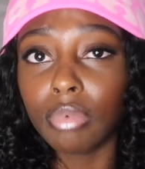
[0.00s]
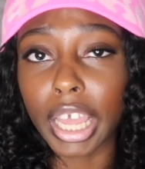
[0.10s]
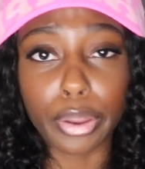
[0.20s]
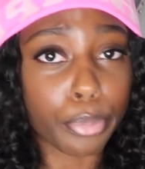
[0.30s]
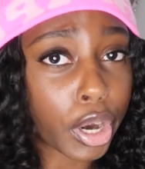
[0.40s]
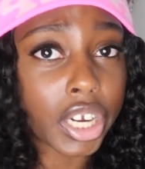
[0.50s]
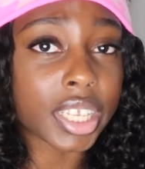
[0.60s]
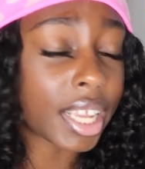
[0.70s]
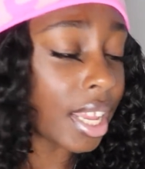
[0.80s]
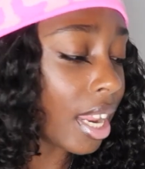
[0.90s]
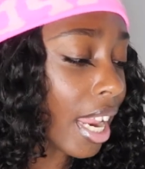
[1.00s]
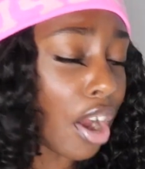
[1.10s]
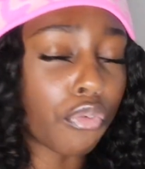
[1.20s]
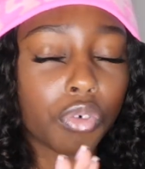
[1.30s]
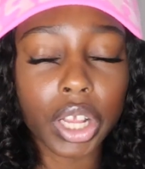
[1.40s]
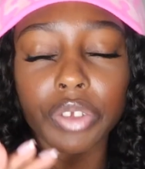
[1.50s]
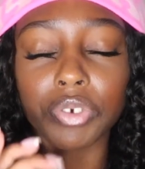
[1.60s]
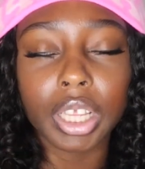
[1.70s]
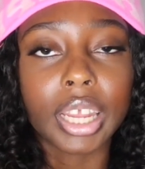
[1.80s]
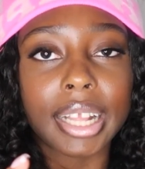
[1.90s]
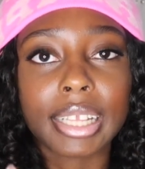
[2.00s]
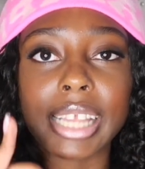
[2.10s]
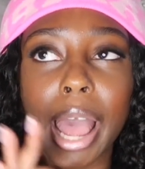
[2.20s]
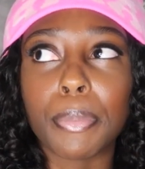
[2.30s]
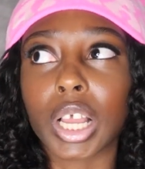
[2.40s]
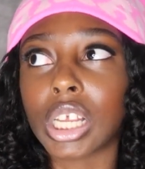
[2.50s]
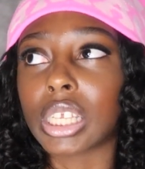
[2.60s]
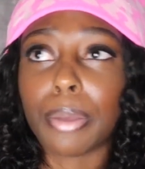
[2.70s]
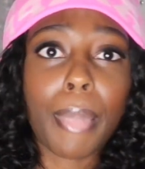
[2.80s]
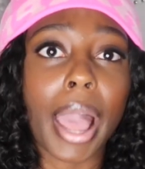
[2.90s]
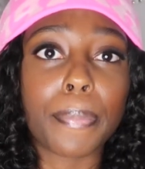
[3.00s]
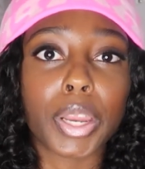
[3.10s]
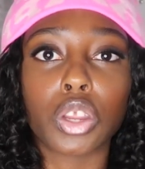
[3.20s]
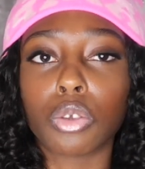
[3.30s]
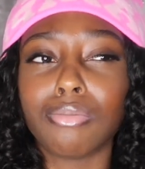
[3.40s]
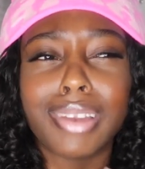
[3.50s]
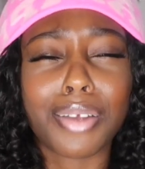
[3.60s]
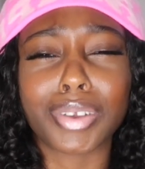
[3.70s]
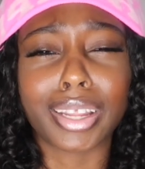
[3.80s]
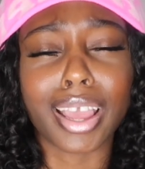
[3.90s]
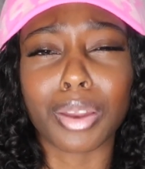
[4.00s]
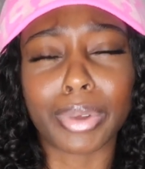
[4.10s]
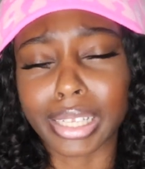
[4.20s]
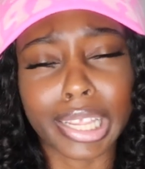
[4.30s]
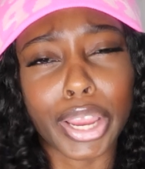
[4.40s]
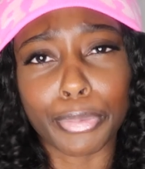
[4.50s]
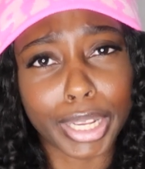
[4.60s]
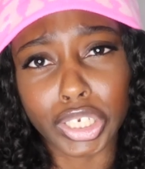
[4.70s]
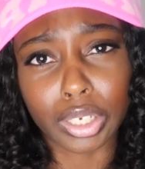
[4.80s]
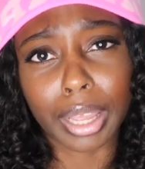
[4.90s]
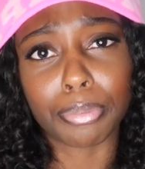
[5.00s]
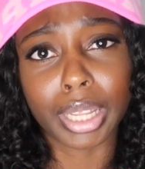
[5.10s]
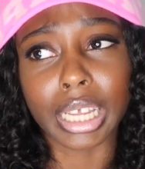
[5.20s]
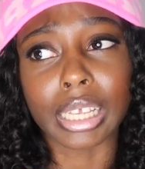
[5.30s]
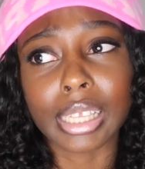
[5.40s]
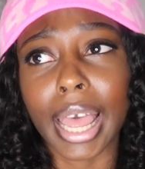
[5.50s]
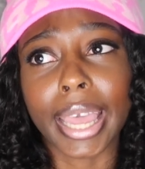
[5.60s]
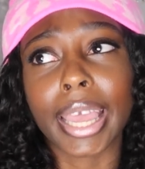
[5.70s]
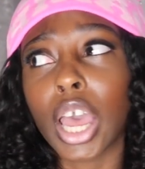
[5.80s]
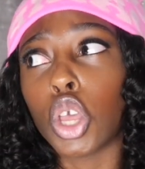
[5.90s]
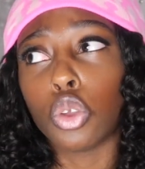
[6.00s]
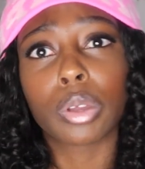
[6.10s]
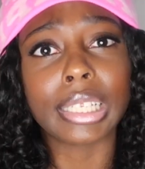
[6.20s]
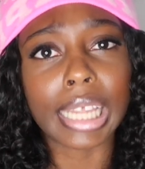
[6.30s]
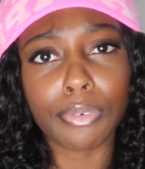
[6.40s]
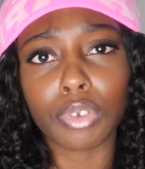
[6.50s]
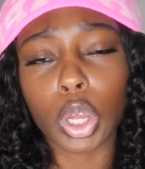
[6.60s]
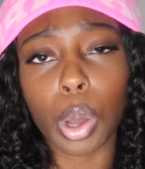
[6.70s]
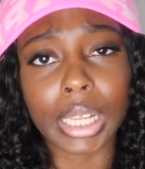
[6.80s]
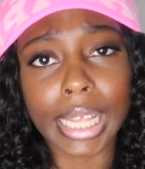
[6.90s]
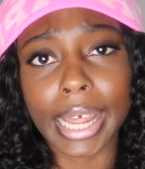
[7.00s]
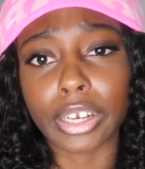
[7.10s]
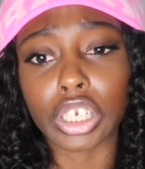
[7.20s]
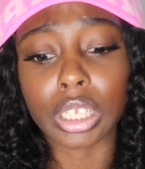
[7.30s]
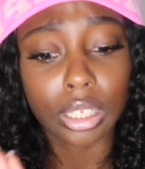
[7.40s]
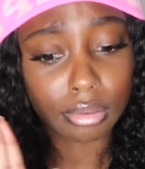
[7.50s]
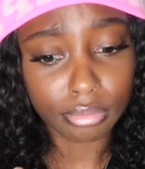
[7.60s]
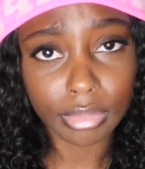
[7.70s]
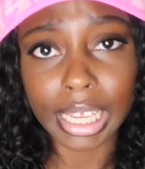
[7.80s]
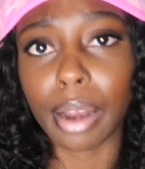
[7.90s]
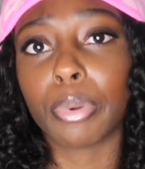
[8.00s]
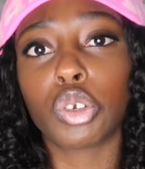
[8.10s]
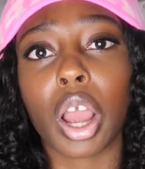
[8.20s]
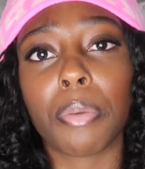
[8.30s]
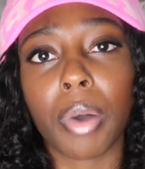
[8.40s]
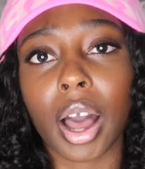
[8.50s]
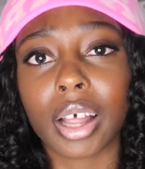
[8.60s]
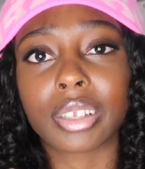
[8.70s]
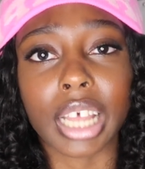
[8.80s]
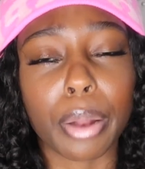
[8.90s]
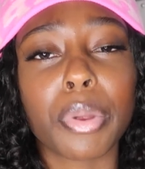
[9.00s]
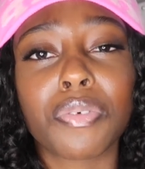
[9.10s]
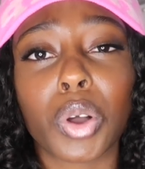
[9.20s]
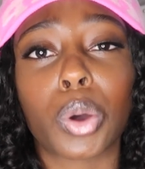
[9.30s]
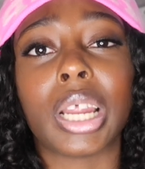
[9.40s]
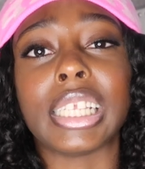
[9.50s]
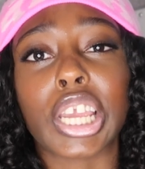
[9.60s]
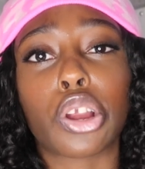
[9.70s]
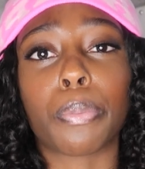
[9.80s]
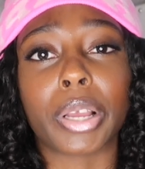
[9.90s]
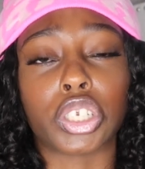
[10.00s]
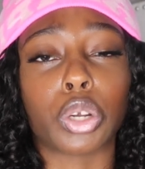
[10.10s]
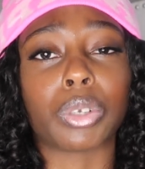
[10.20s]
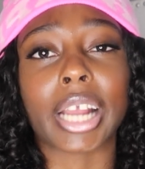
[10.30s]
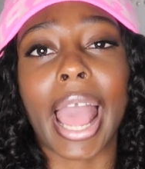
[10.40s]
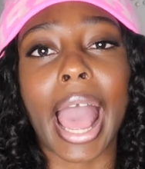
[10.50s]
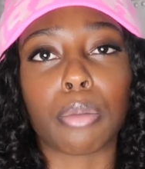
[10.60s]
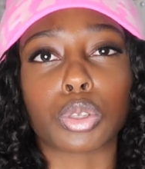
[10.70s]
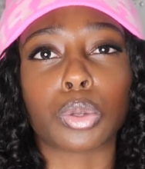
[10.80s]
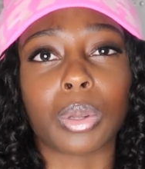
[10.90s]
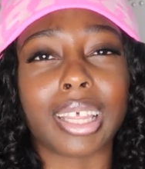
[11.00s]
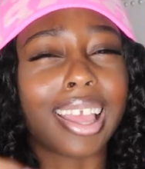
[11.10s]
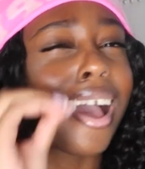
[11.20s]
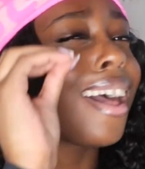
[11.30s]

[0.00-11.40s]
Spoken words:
in person. And I really like this app because, in my opinion, you never need anyone to take your picture. Like, please, like, you can definitely go outside and just set up a tripod, set up your phone, and take your own picture, which I absolutely